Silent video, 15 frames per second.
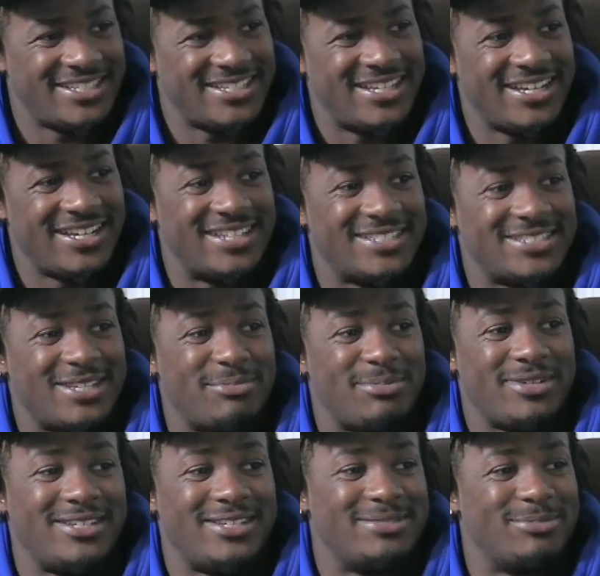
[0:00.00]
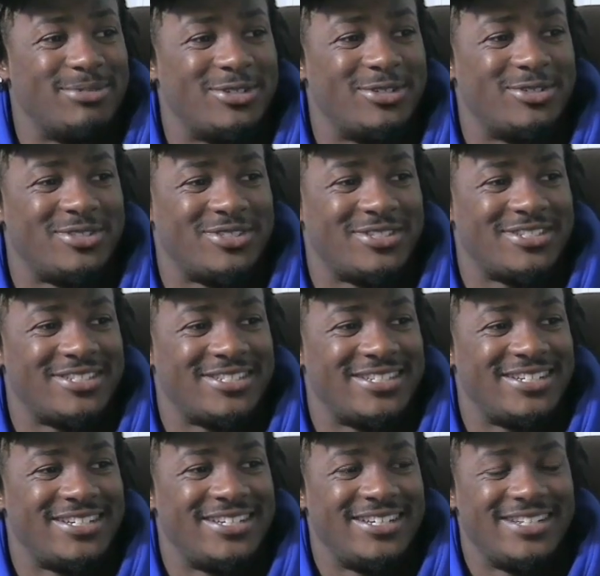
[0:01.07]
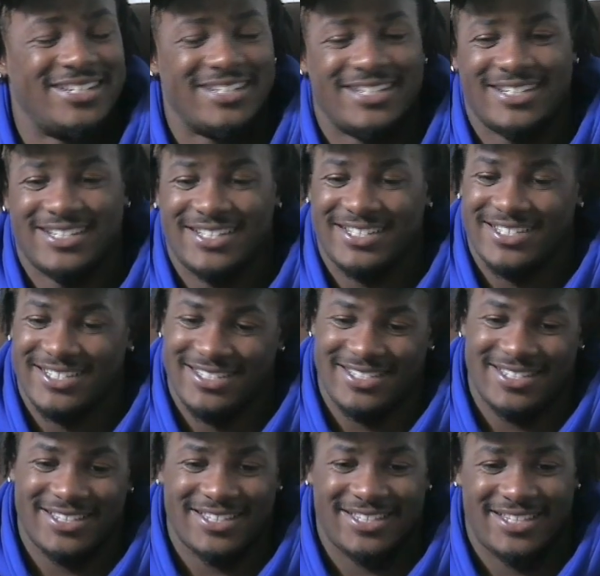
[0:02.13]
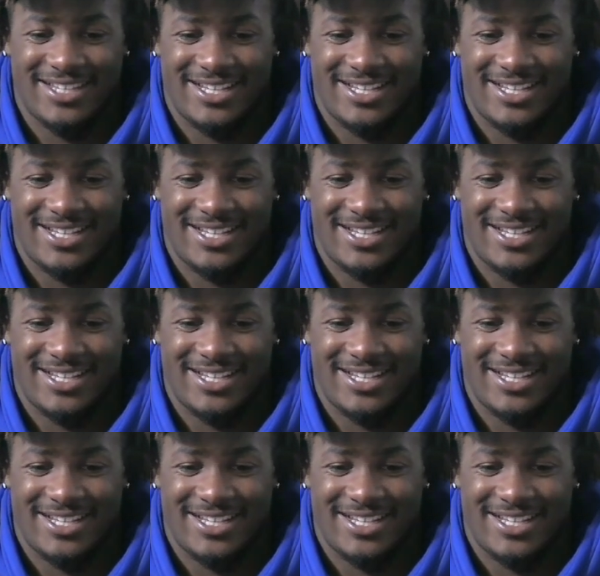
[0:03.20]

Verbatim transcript: I gotta say peace, bro. My peace. I